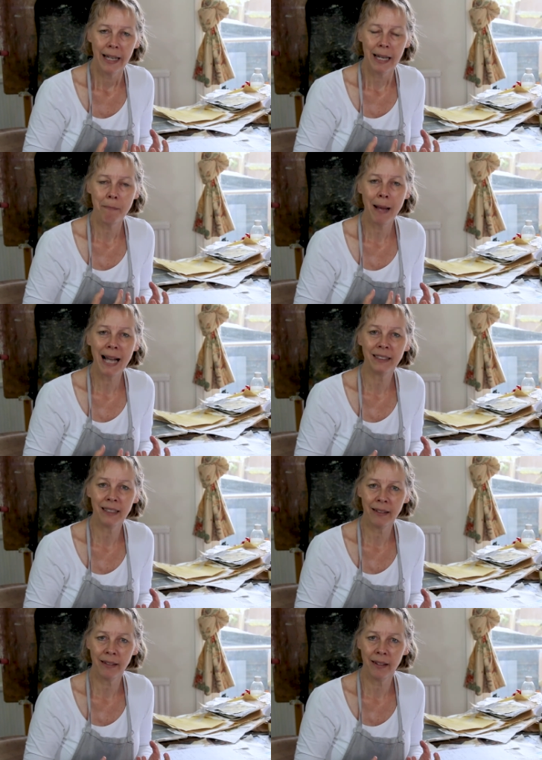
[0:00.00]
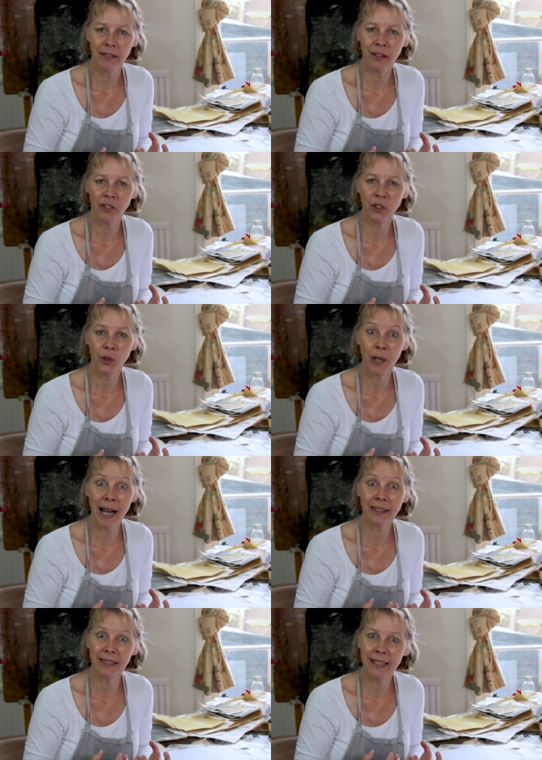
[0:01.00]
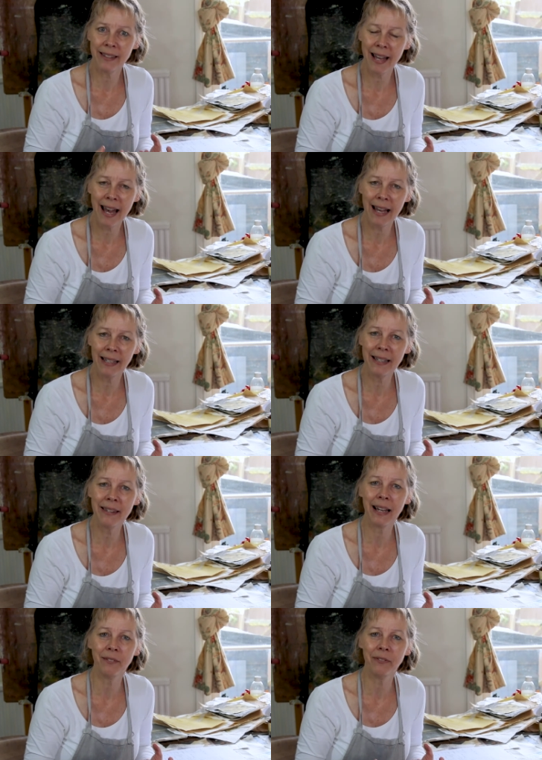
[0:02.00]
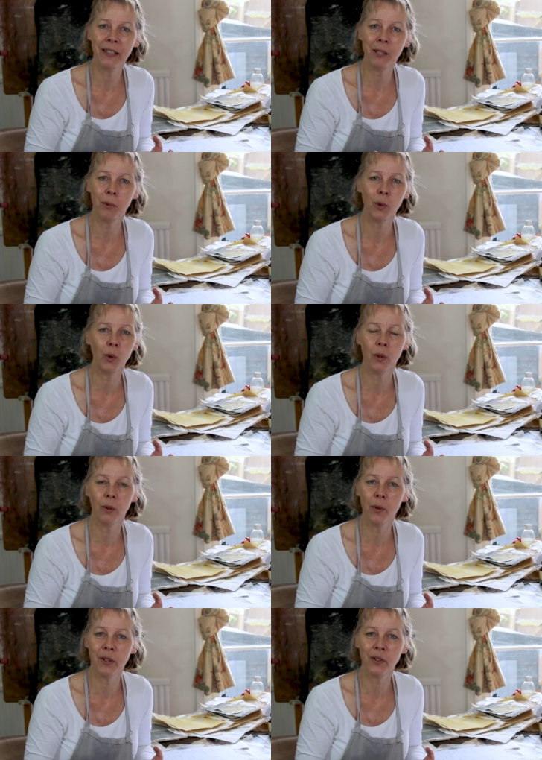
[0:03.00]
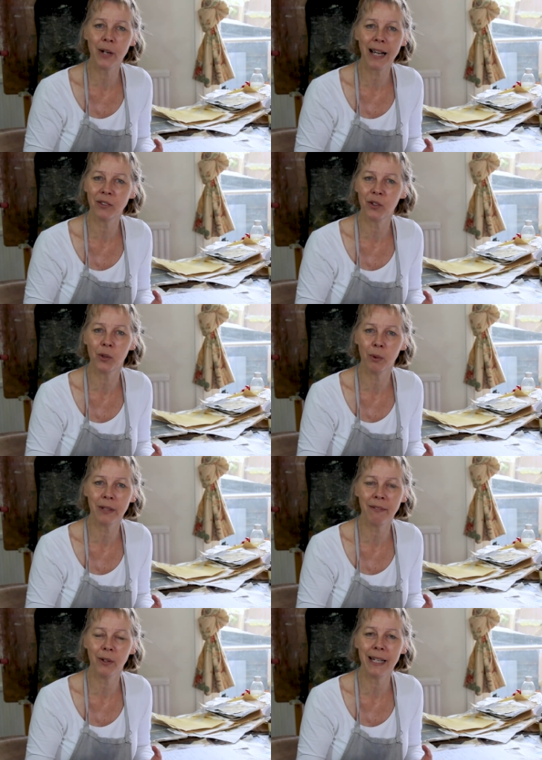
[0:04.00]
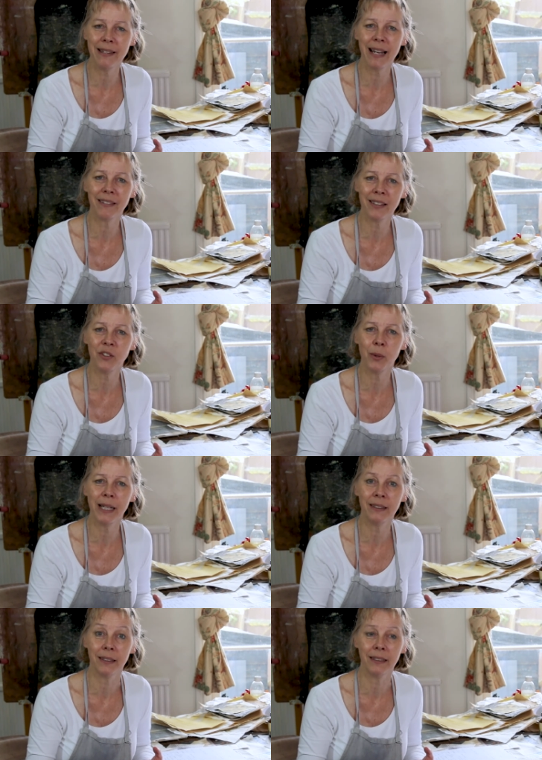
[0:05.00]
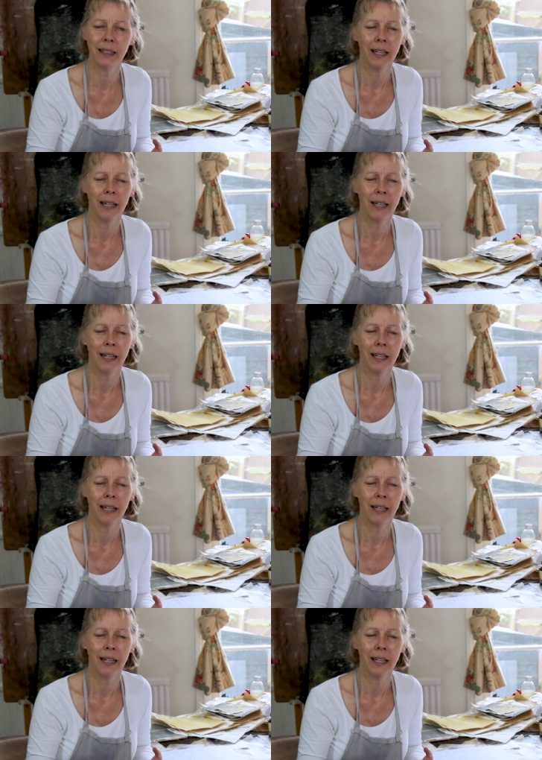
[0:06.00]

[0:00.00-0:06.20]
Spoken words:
imagine that you're actually there in that film or the director or whatever in that situation.